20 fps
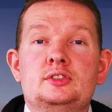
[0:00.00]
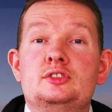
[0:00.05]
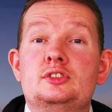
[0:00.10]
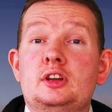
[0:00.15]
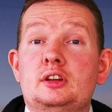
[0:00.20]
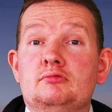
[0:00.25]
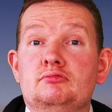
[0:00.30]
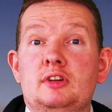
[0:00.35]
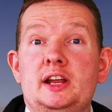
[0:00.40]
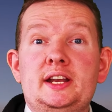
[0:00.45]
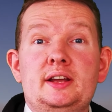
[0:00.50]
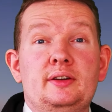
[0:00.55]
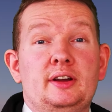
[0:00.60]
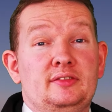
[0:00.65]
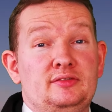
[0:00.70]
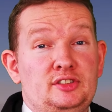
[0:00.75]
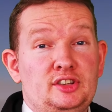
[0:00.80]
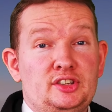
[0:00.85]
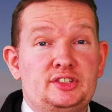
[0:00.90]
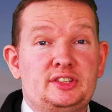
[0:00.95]
So Renault
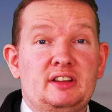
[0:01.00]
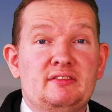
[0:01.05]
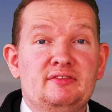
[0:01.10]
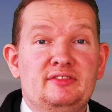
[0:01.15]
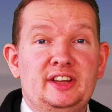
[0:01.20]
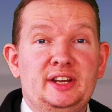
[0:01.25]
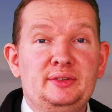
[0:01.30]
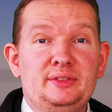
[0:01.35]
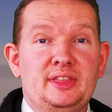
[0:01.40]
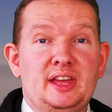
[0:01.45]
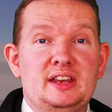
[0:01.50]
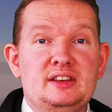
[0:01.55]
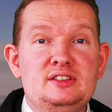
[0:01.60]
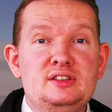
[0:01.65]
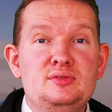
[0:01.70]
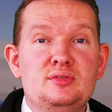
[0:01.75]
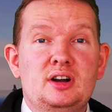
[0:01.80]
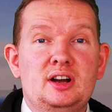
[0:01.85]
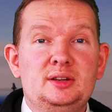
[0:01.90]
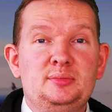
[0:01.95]
have just unveiled their
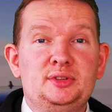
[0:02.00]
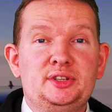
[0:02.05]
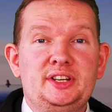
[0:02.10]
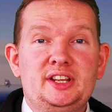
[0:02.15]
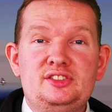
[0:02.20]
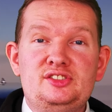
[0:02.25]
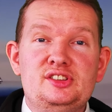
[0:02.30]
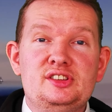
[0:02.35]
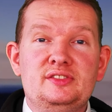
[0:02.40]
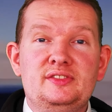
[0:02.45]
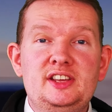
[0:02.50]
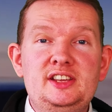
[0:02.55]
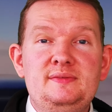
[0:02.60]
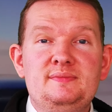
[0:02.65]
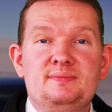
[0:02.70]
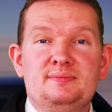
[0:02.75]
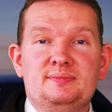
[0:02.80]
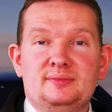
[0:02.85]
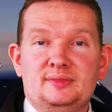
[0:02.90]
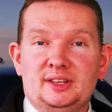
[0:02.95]
new hybrid
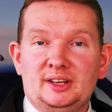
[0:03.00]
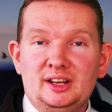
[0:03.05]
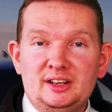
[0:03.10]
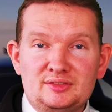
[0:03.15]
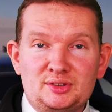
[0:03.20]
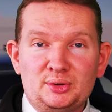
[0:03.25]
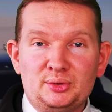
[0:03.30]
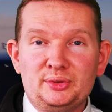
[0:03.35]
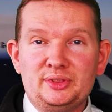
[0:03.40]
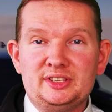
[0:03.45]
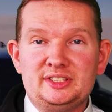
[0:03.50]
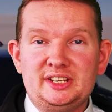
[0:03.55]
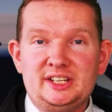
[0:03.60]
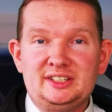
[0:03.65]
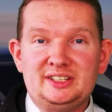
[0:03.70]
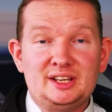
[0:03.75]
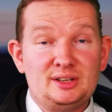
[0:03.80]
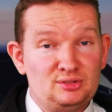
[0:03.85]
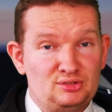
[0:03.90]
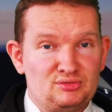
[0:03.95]
SUV, and I've got all the
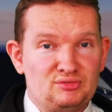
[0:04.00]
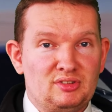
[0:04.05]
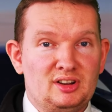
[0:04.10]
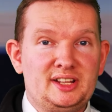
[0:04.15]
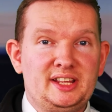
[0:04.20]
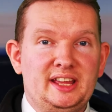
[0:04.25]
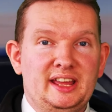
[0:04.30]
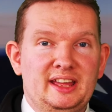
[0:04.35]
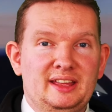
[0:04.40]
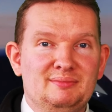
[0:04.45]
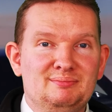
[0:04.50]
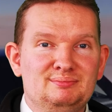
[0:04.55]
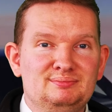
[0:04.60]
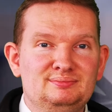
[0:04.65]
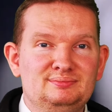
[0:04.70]
details right here.